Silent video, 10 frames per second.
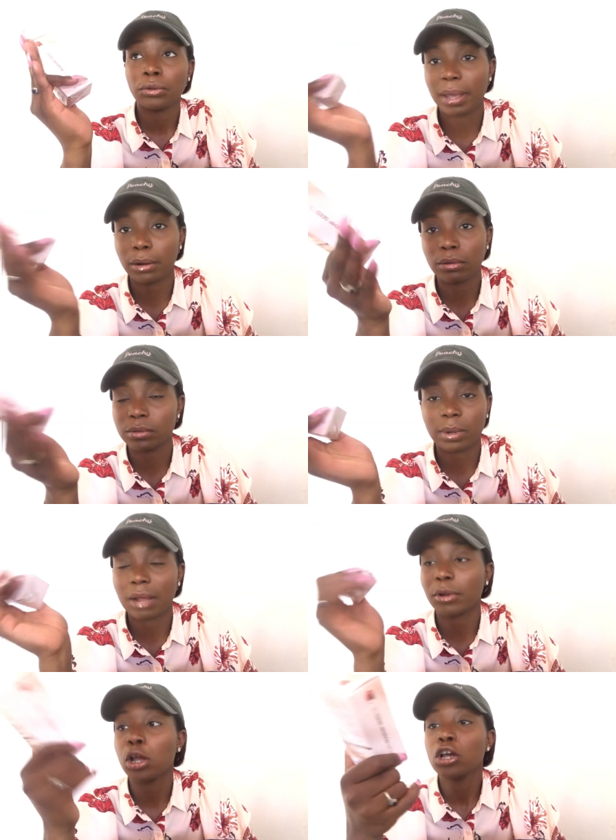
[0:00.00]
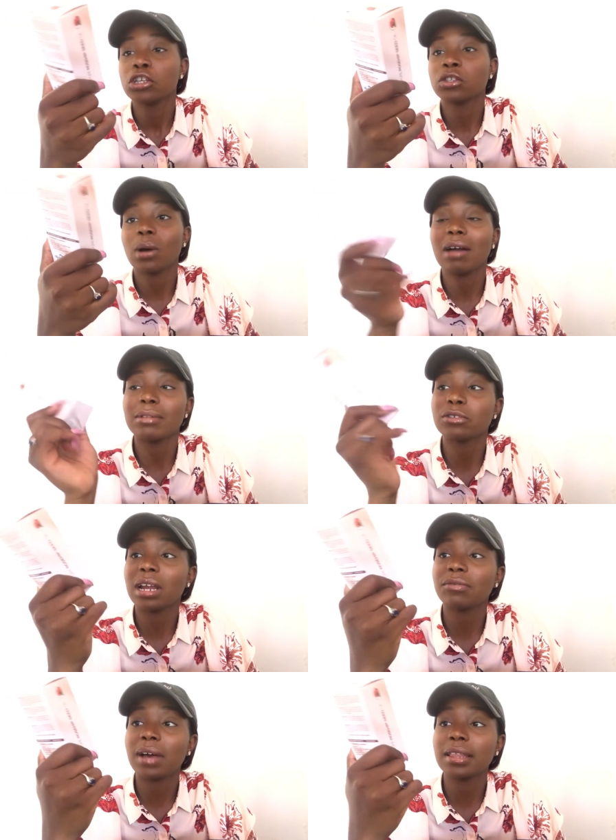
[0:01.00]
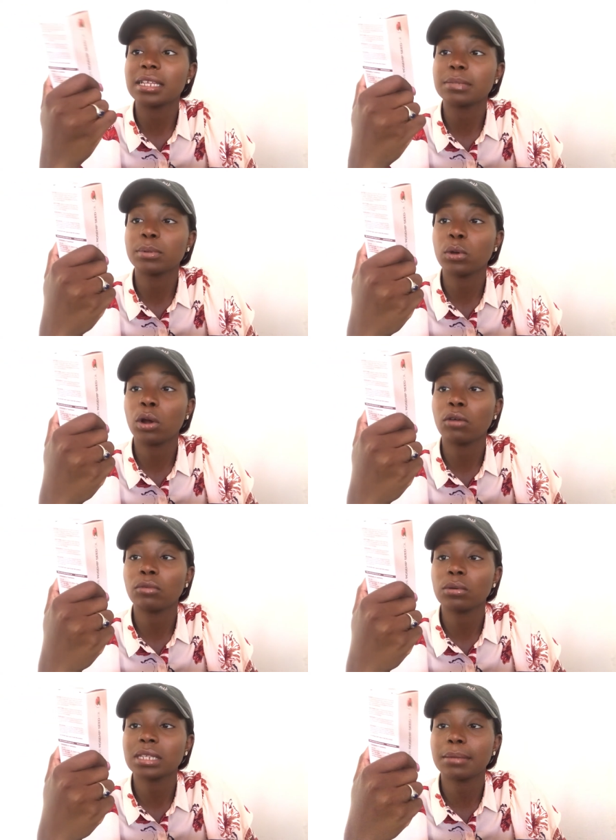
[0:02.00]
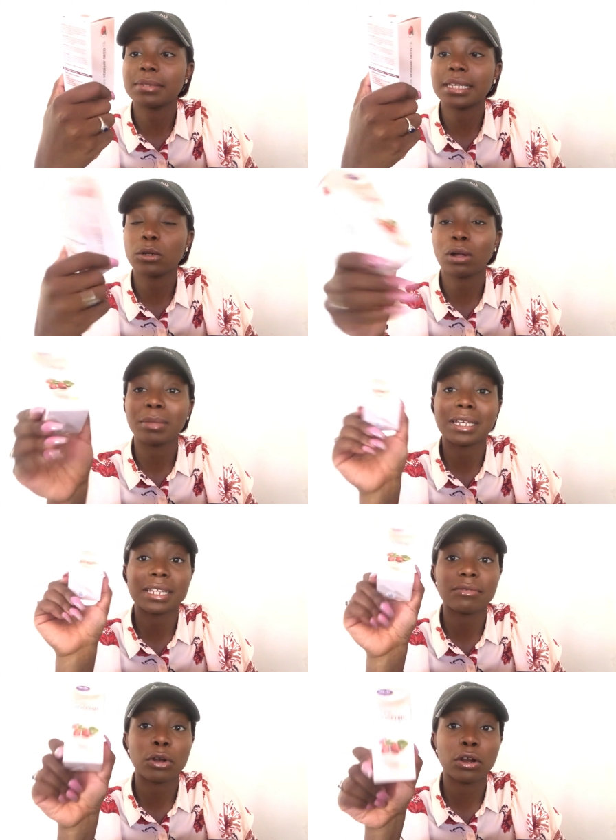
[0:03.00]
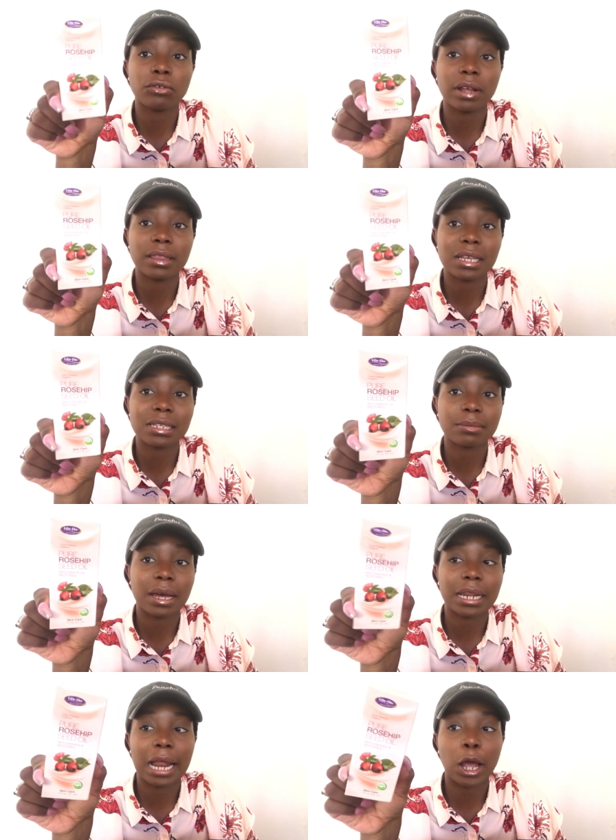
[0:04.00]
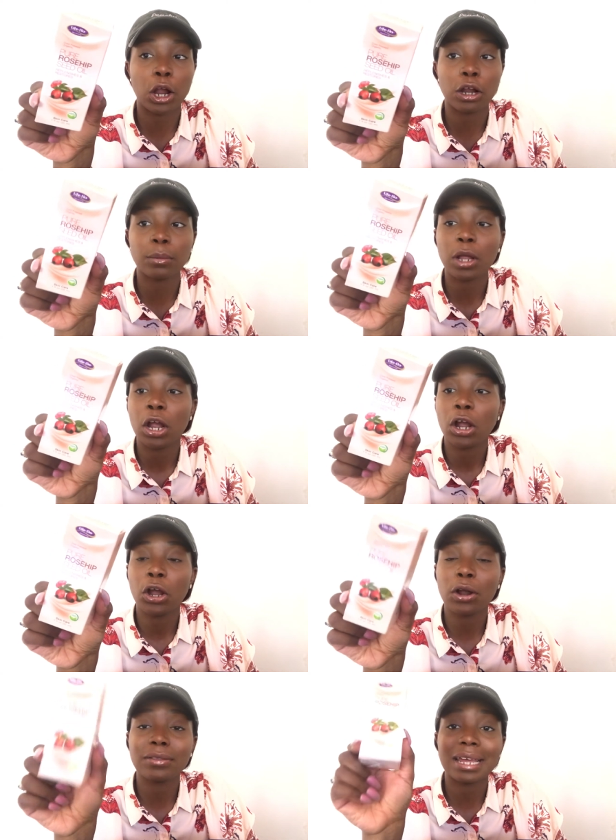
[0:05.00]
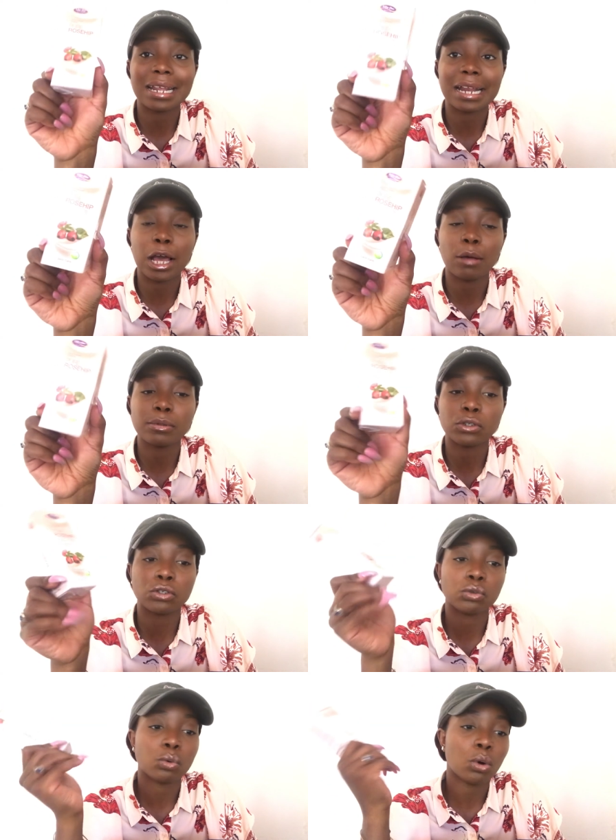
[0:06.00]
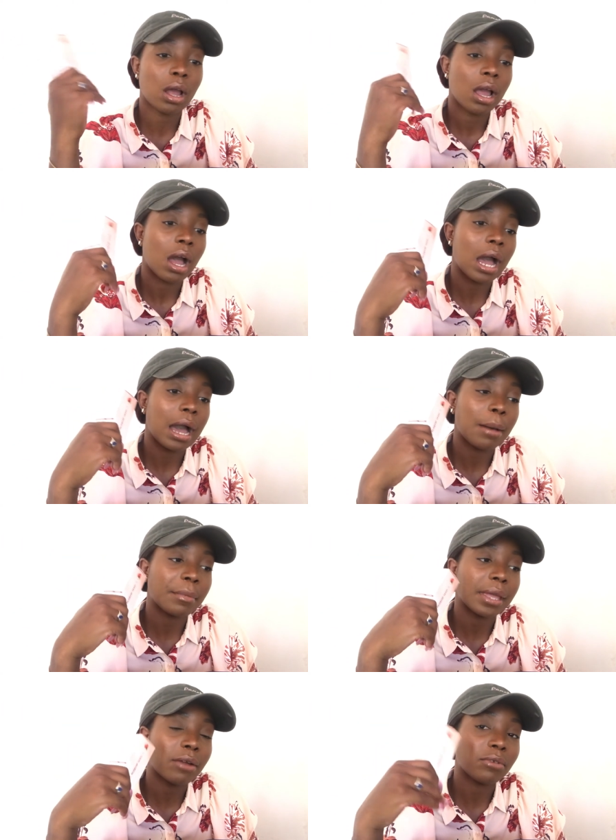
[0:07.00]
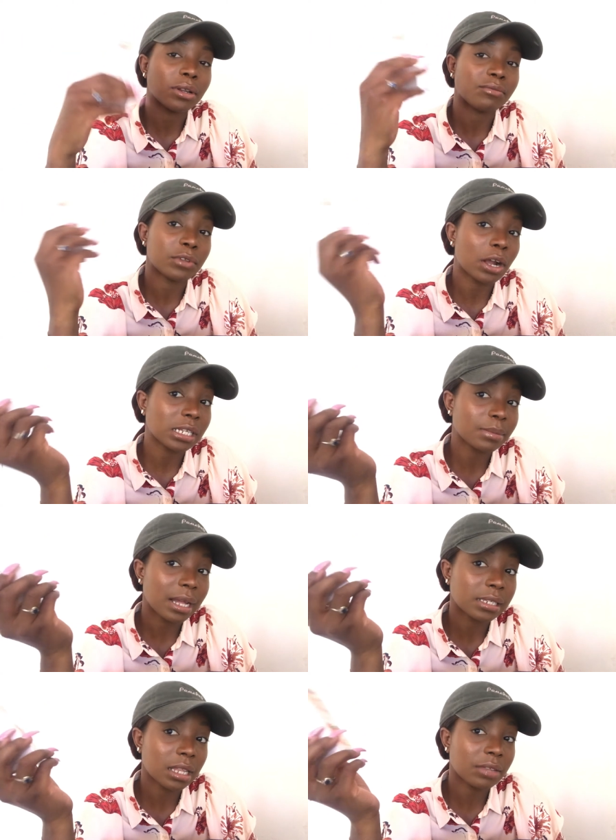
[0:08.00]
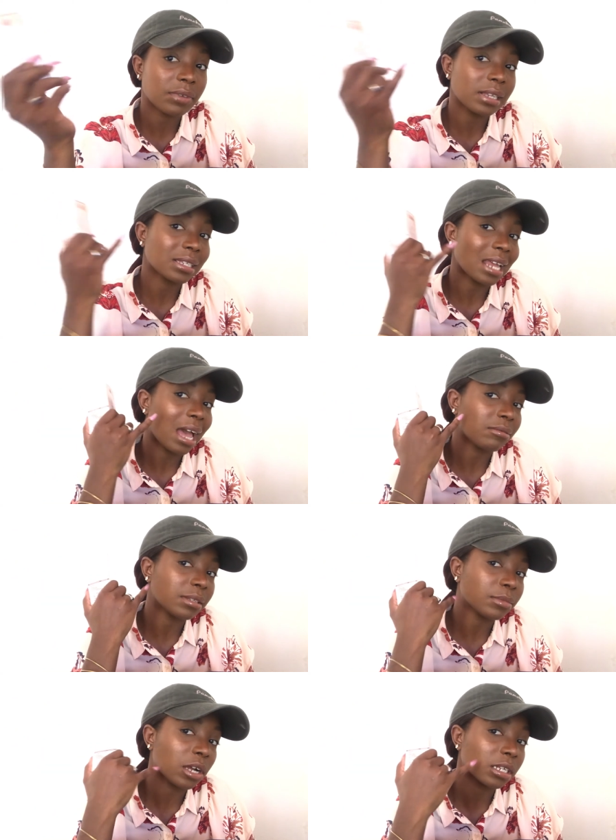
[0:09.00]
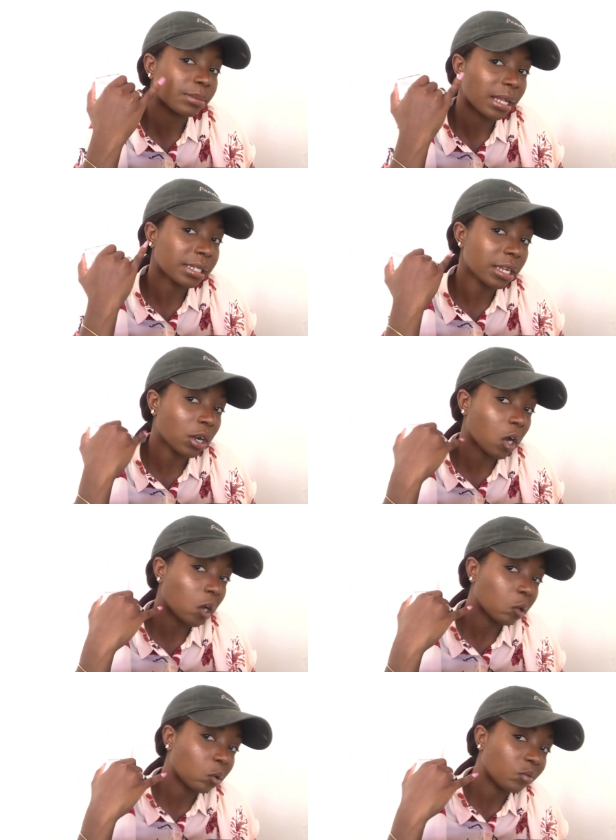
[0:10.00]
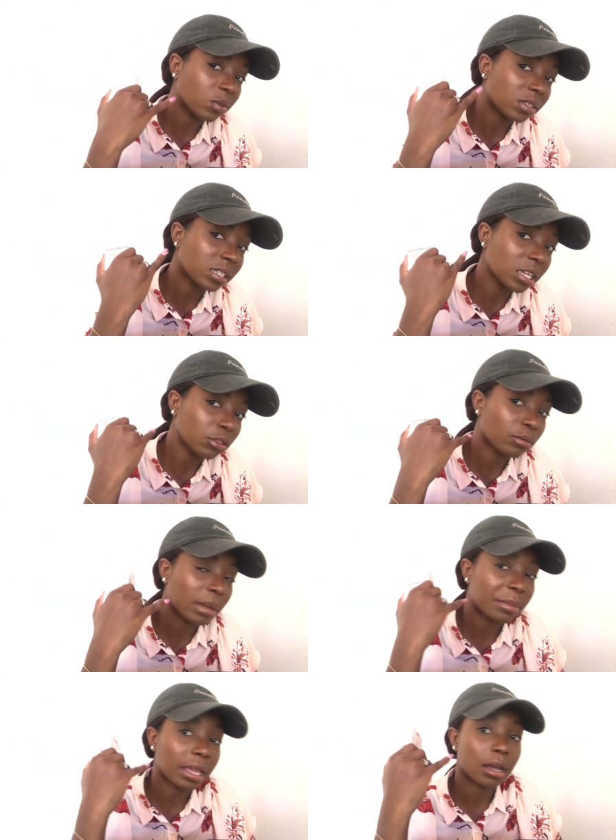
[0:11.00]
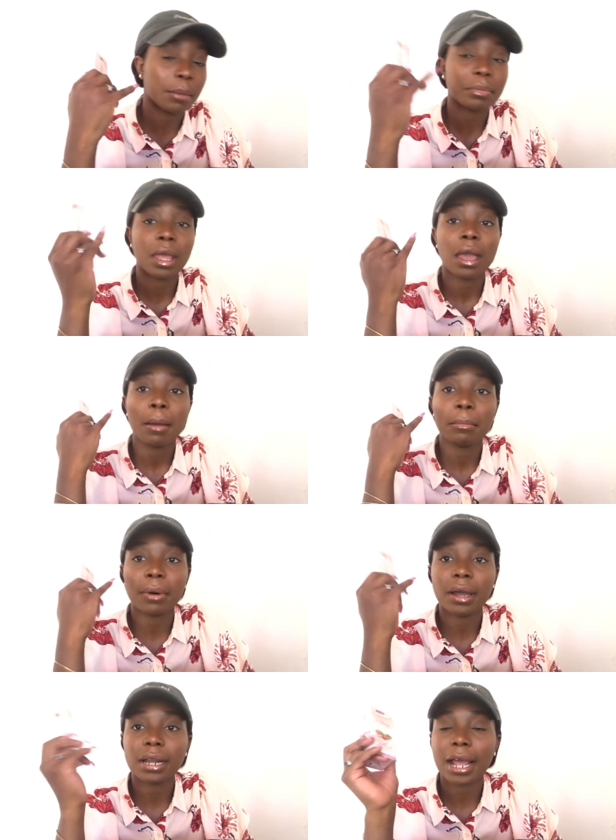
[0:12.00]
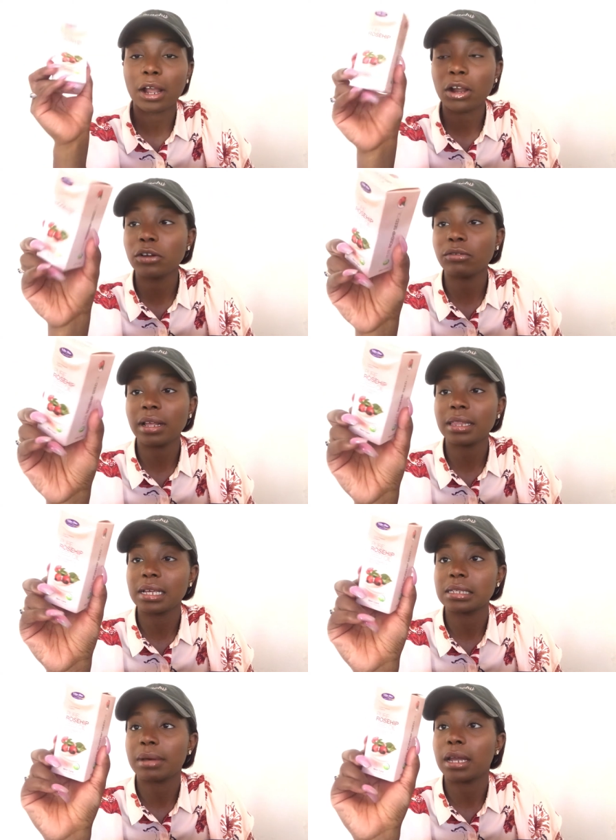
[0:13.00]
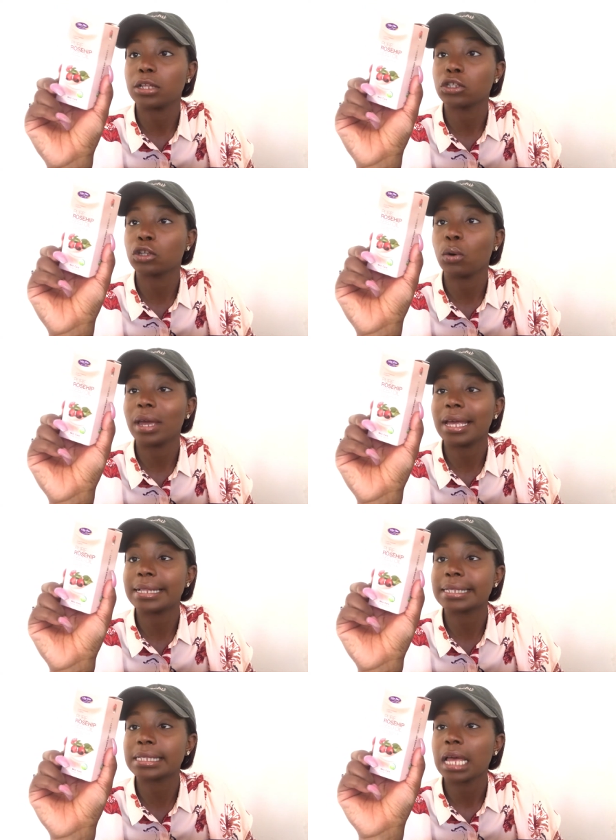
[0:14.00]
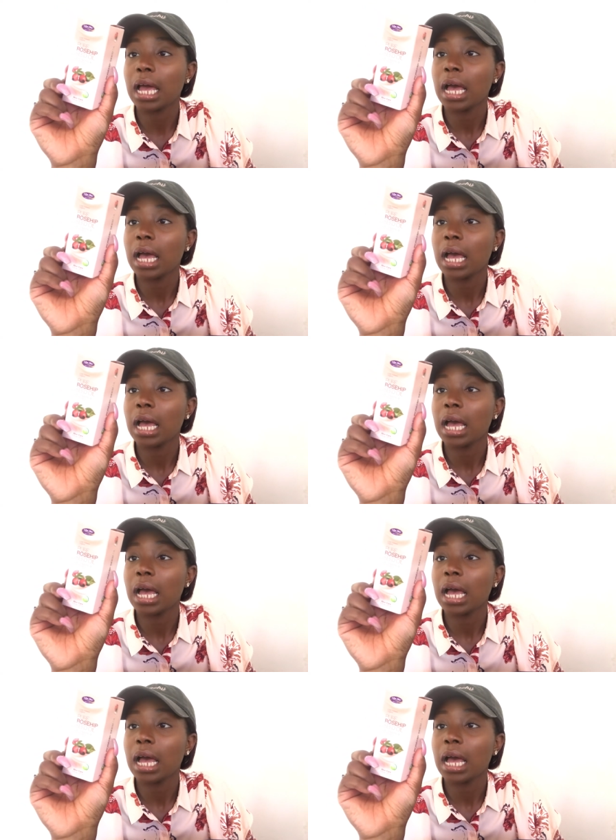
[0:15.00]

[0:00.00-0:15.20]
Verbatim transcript: petals, whatever. So I've been trying to find this Pure Rosehip Seed Oil because I've heard great things about it. I heard, heard that it helps to um, get rid of dark spots on the face, and I have some dark spots here. I don't know if you could see it through my makeup, but I heard great things about it. So it's